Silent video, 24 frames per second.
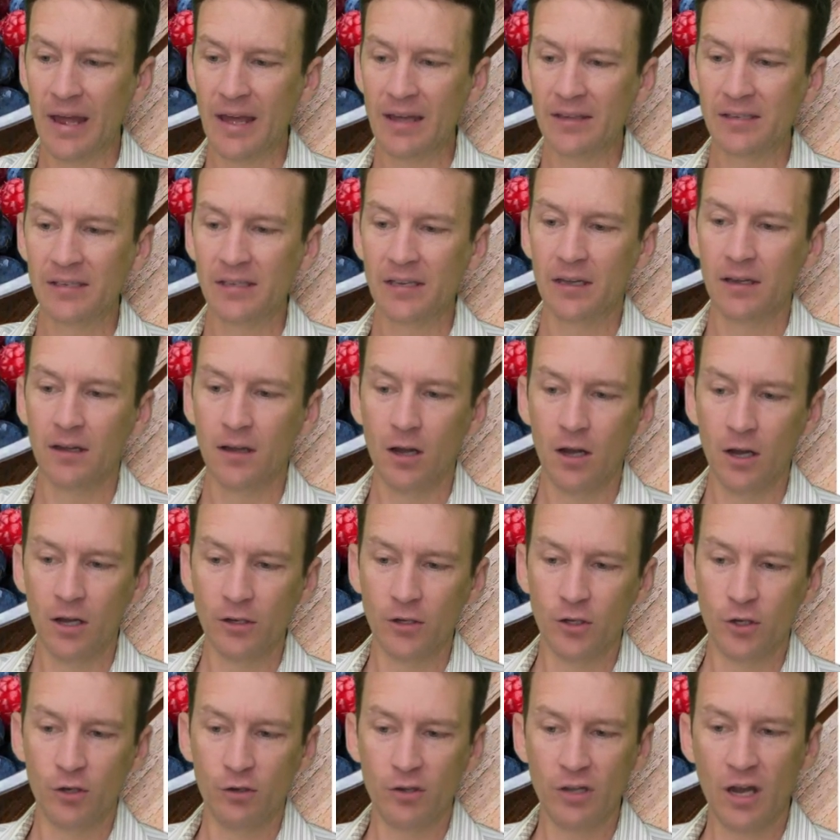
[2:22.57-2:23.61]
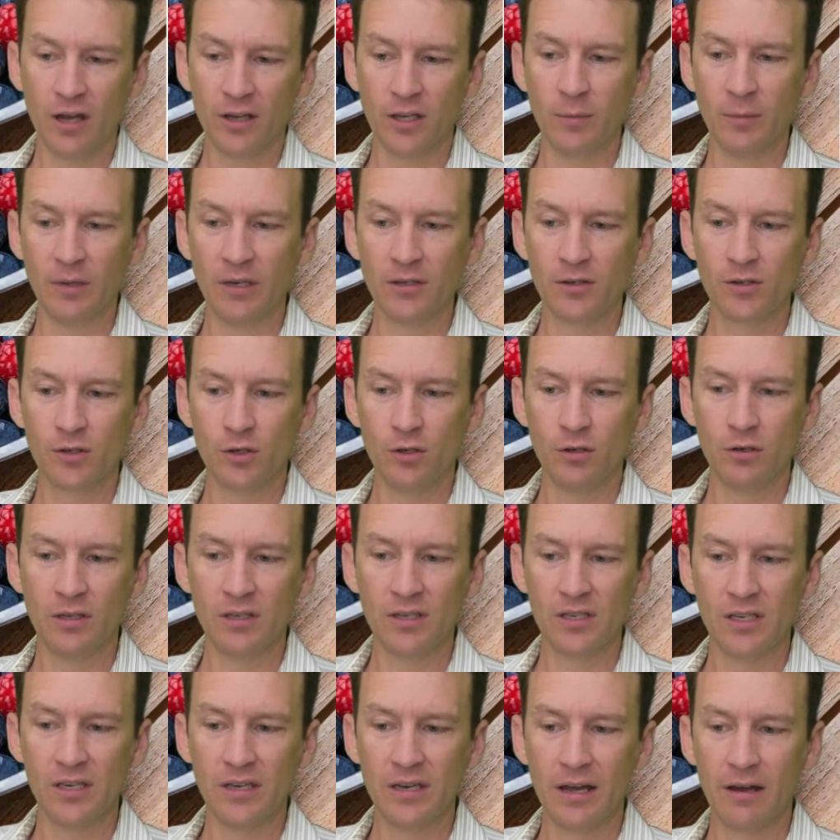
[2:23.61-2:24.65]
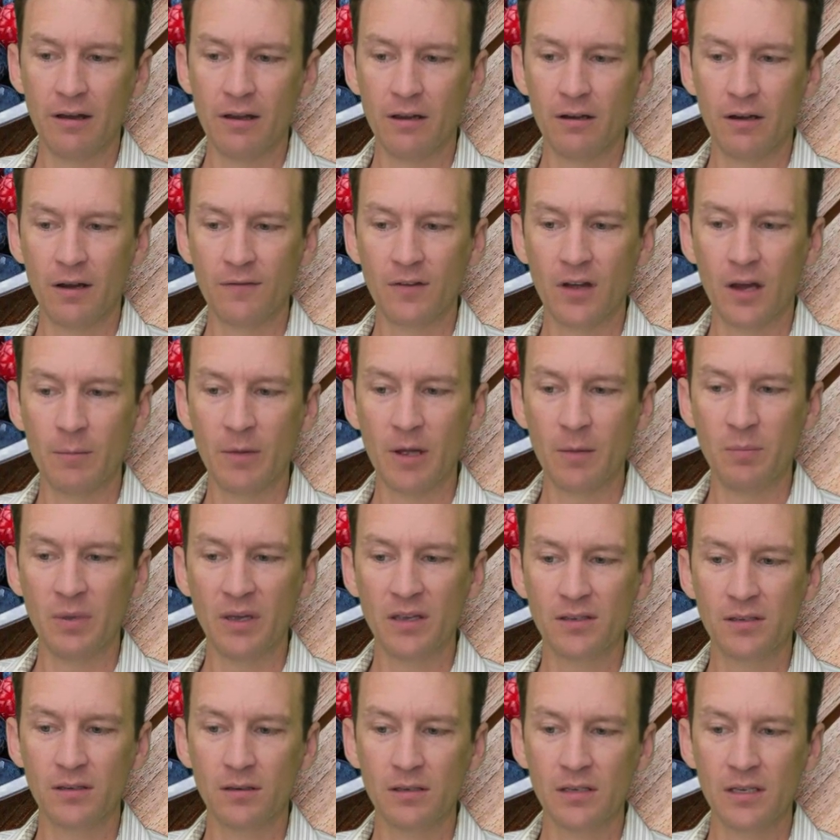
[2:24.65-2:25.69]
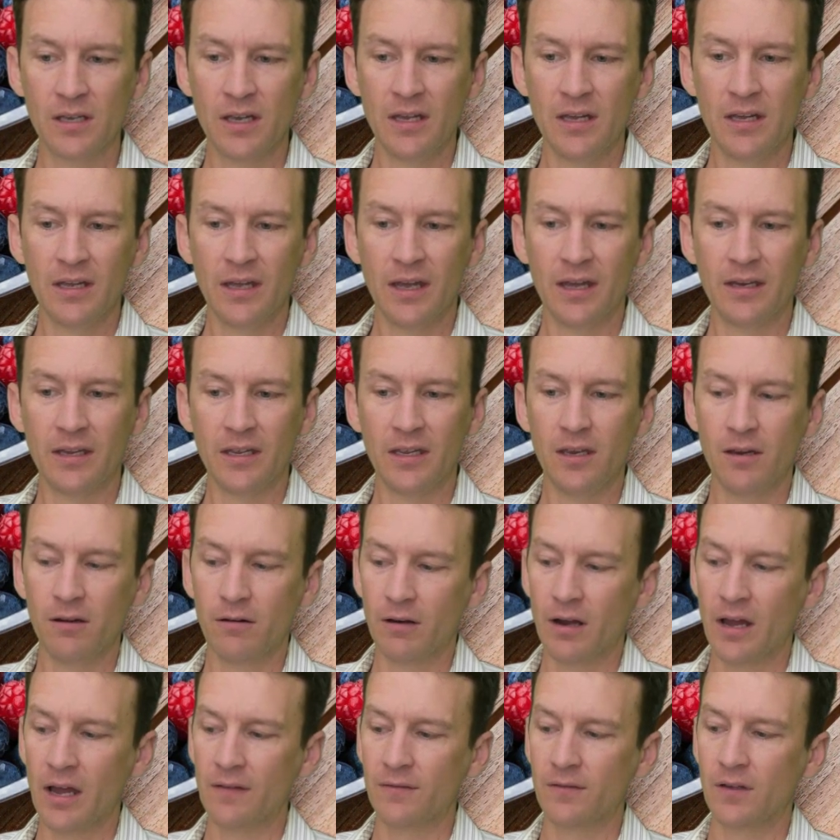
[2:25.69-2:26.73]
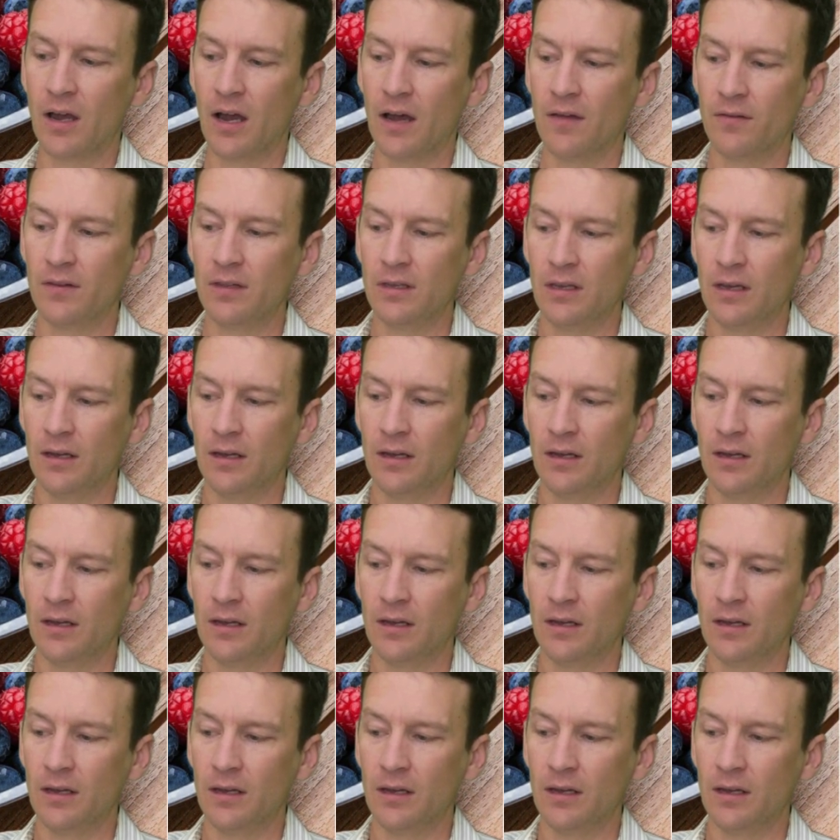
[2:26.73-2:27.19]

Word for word: mask onto your document. So you can see now here I've got my pixels and here I've got